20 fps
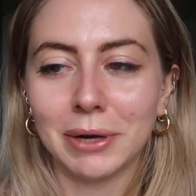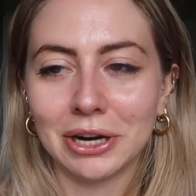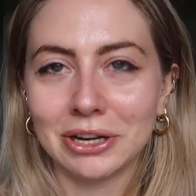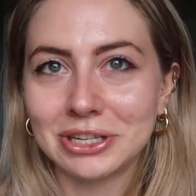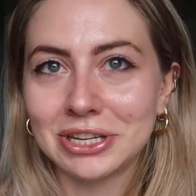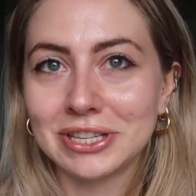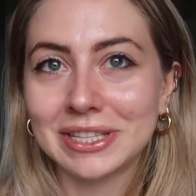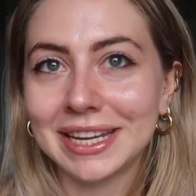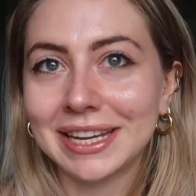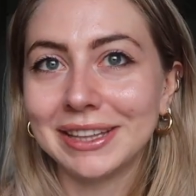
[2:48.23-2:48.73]

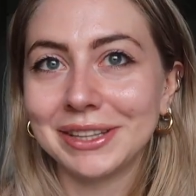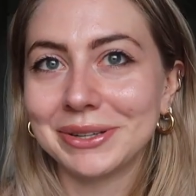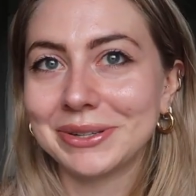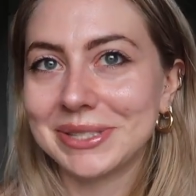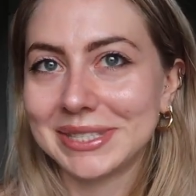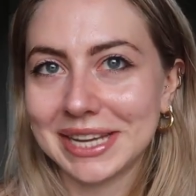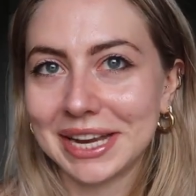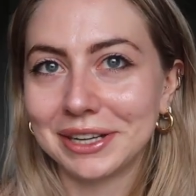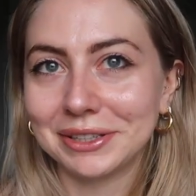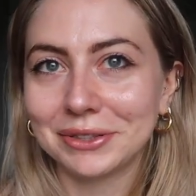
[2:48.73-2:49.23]
purchasing
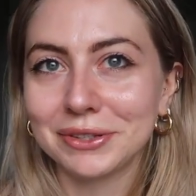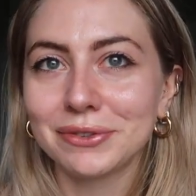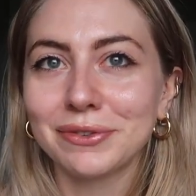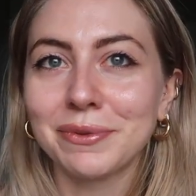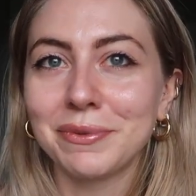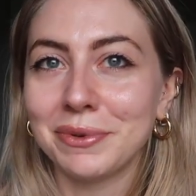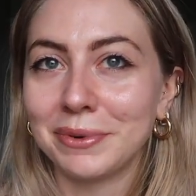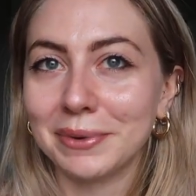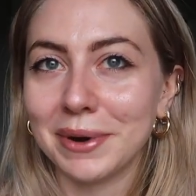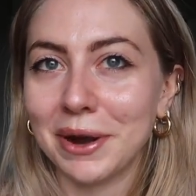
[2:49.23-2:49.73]
those sandals
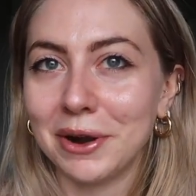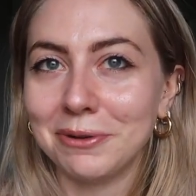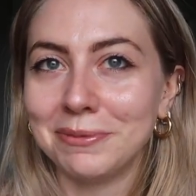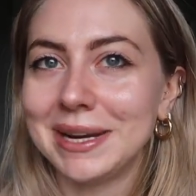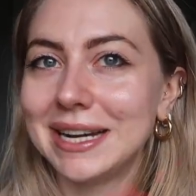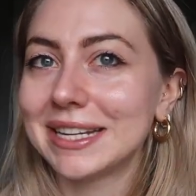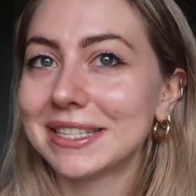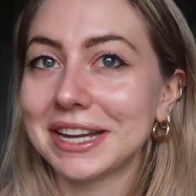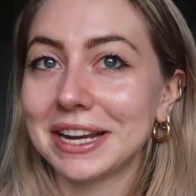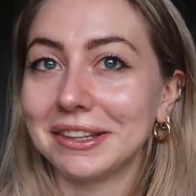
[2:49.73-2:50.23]
from The Row
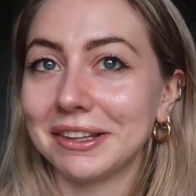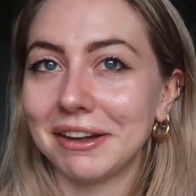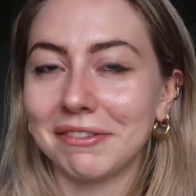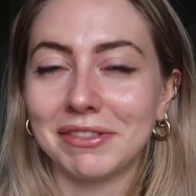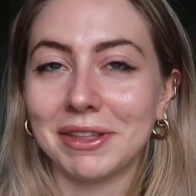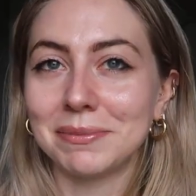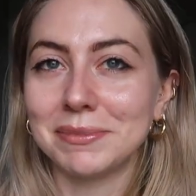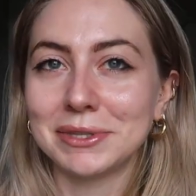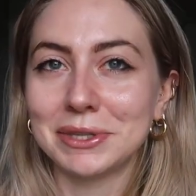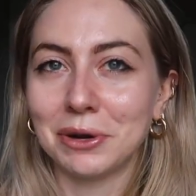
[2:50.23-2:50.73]
because I
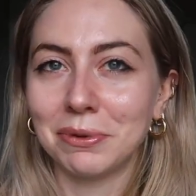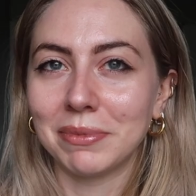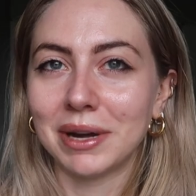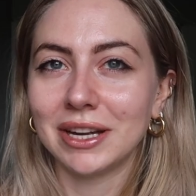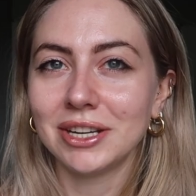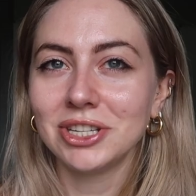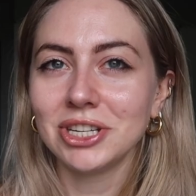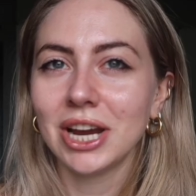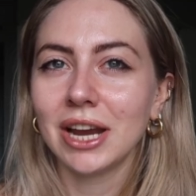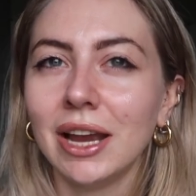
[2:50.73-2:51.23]
love them so
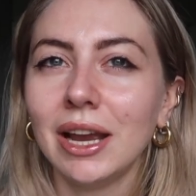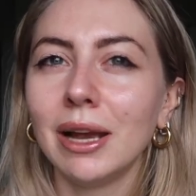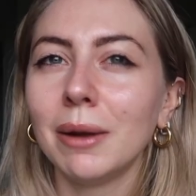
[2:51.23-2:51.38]
much,